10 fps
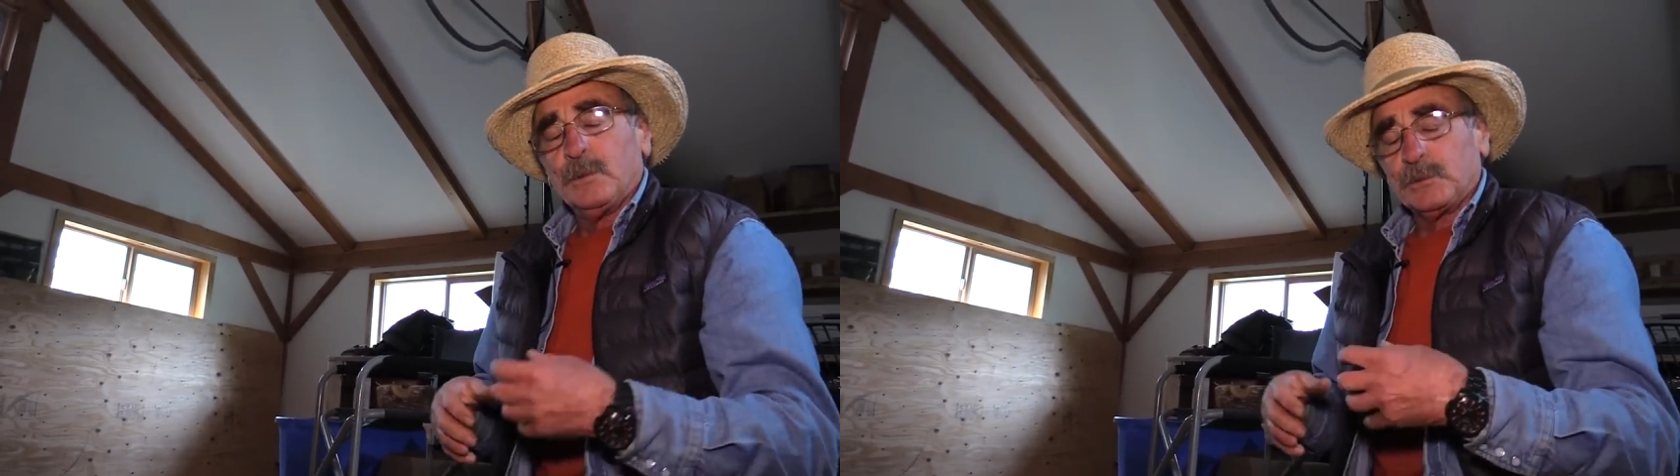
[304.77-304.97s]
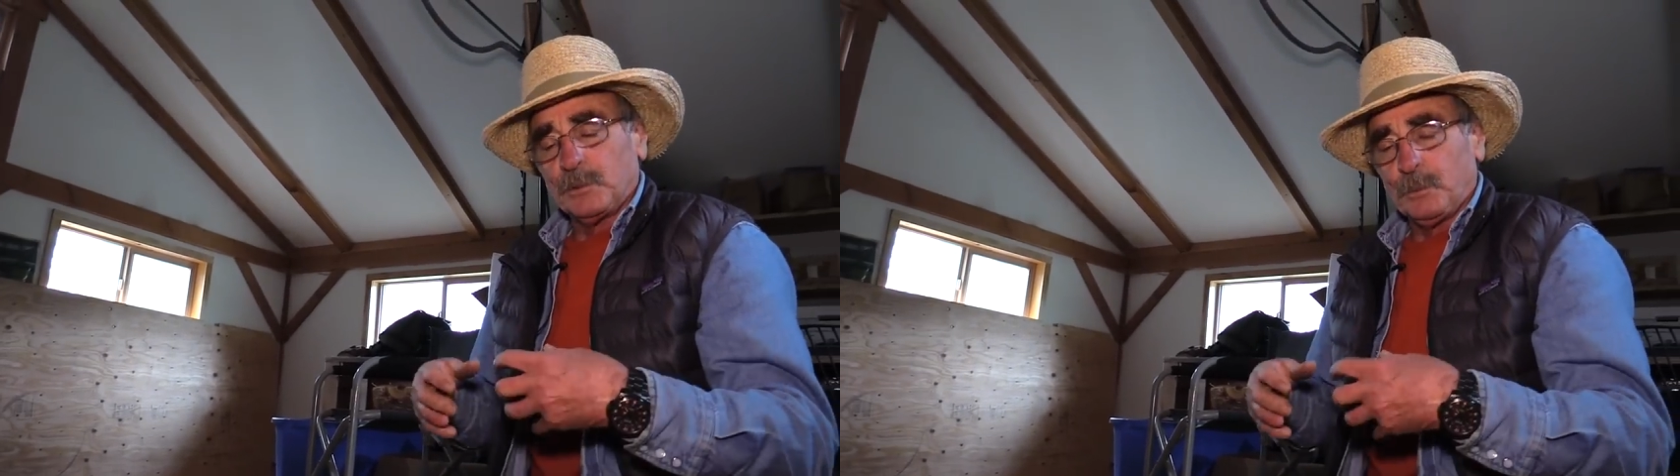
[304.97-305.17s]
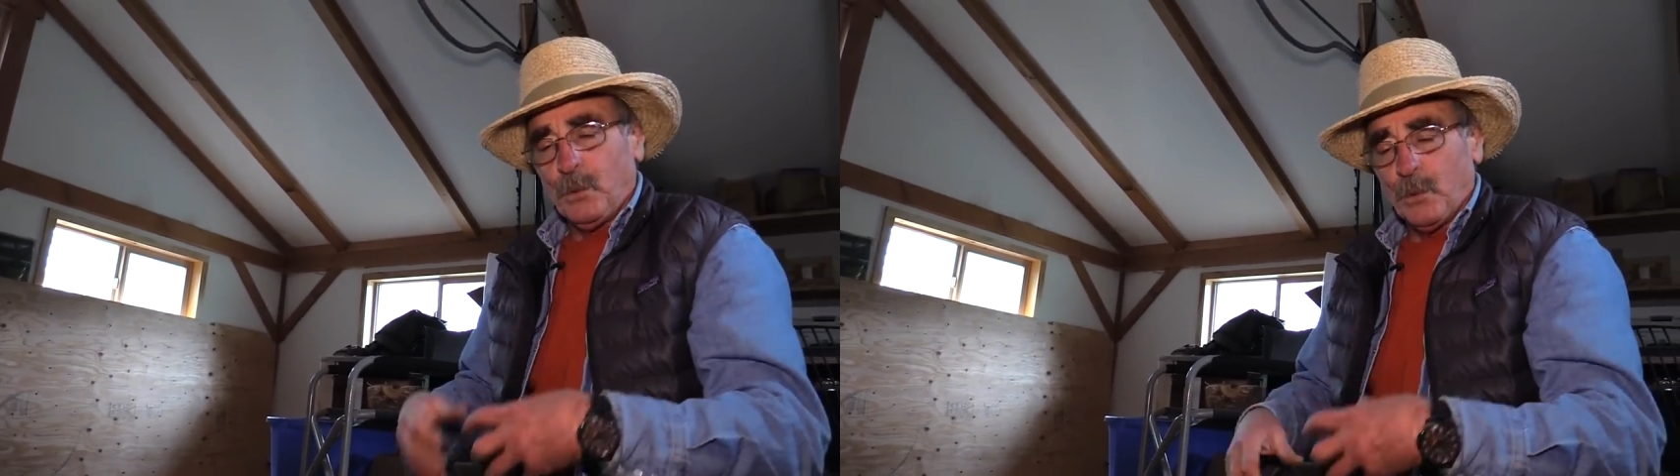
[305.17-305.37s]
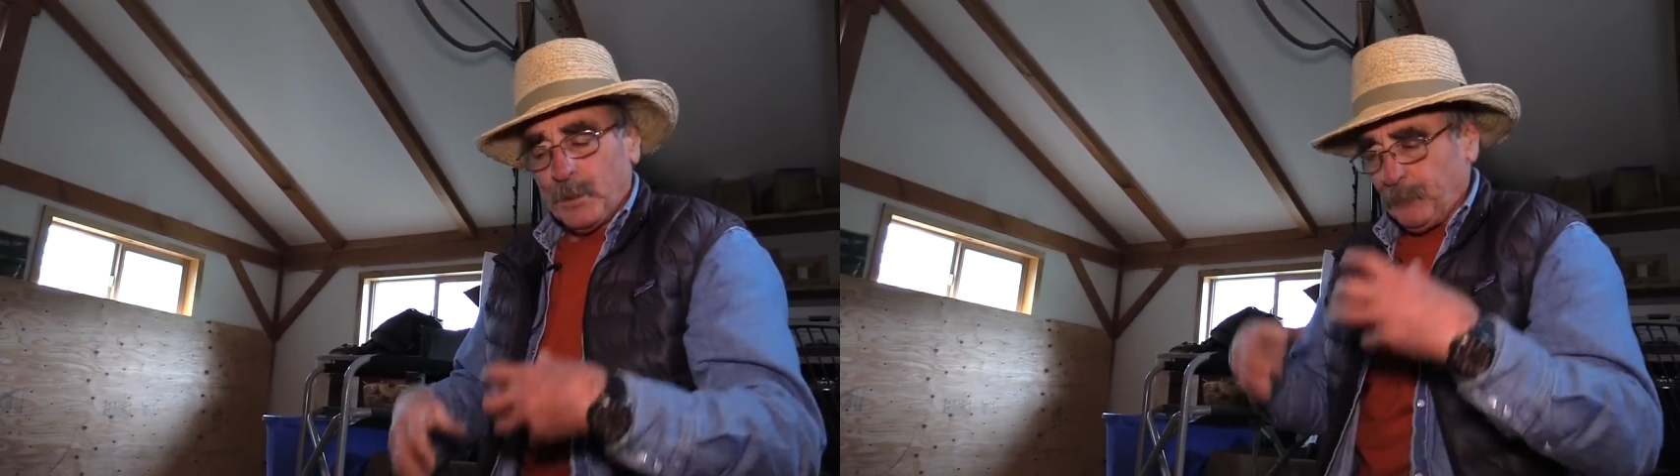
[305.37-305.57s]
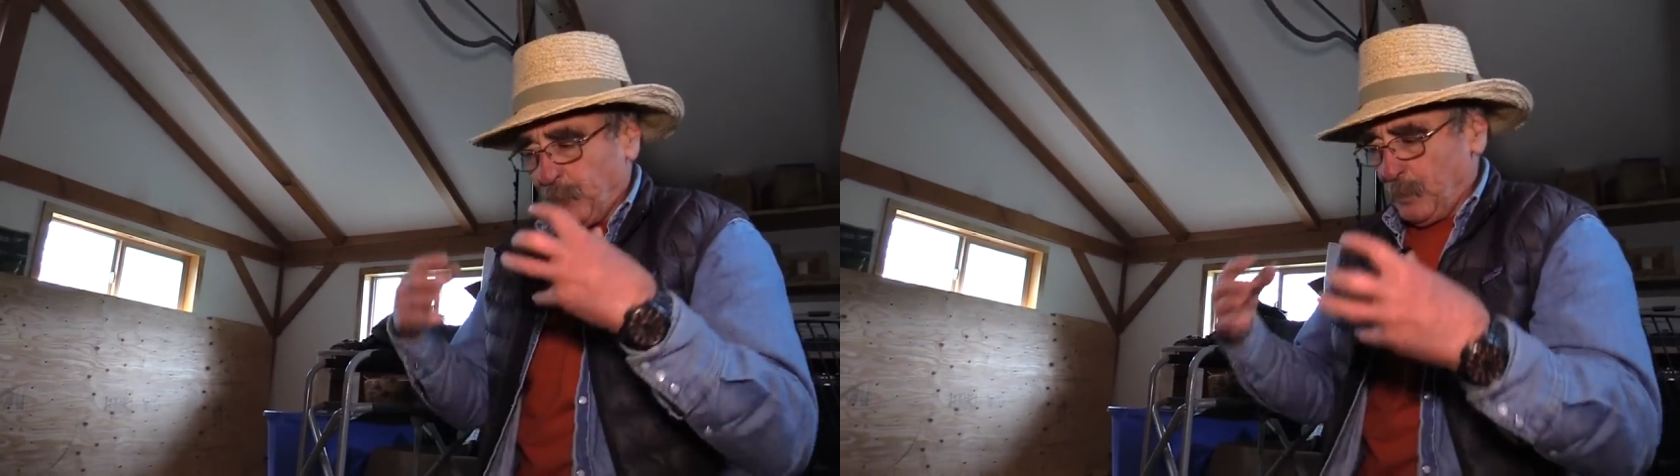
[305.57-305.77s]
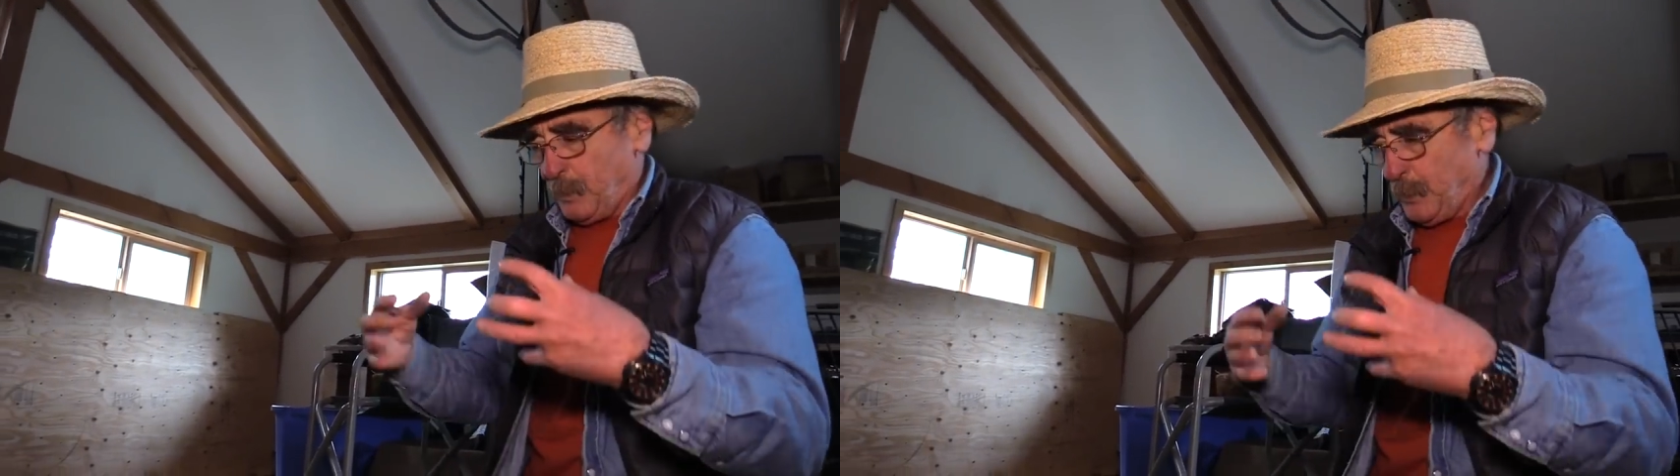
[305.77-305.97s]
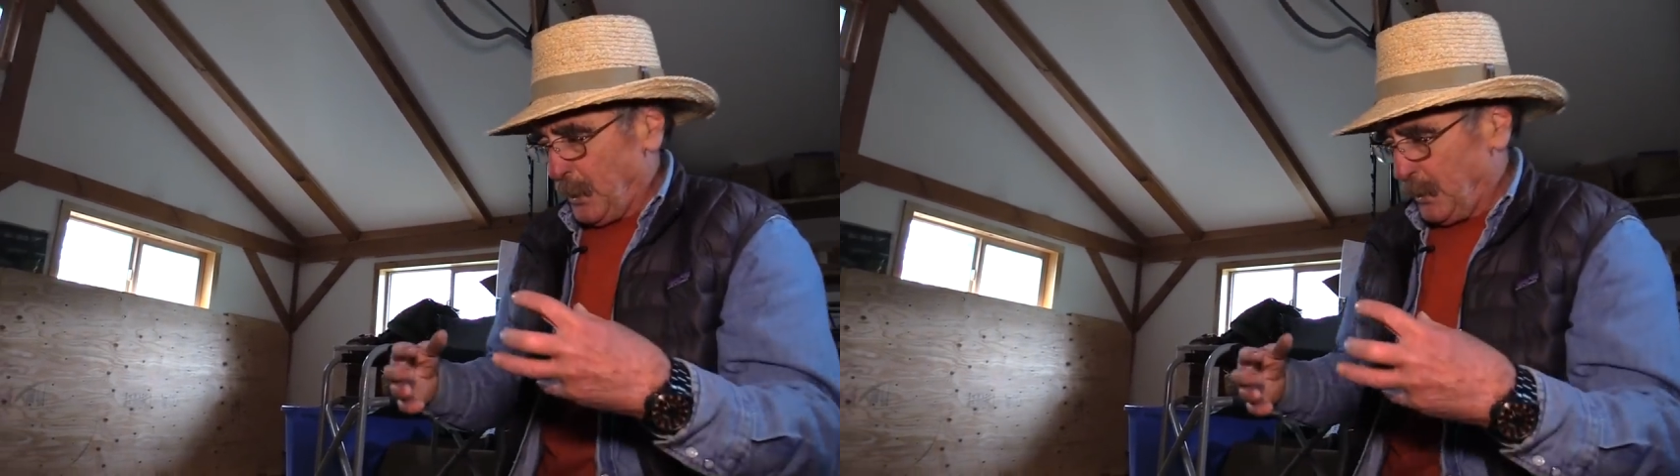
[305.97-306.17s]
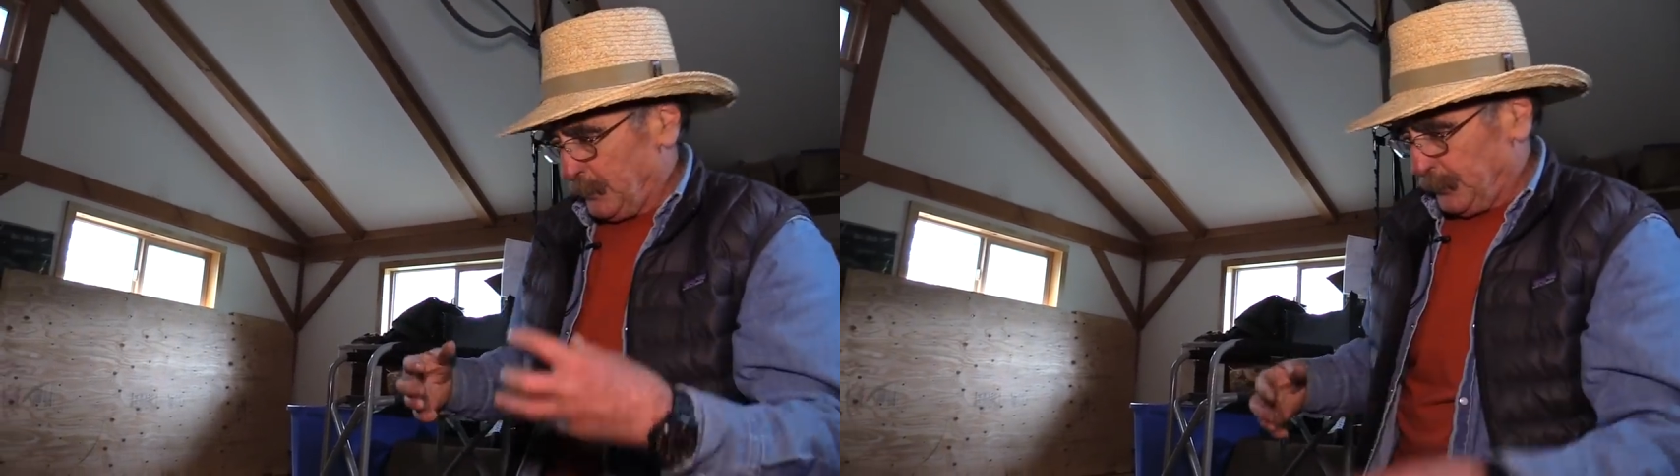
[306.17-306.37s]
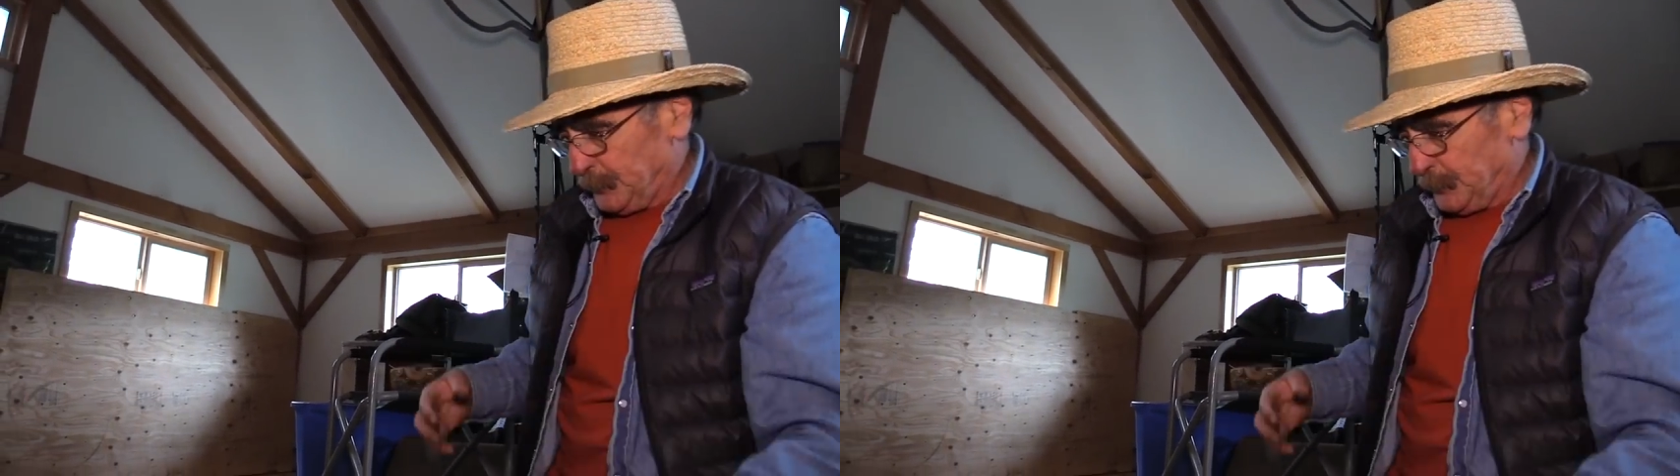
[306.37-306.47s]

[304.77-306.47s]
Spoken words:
support it from above.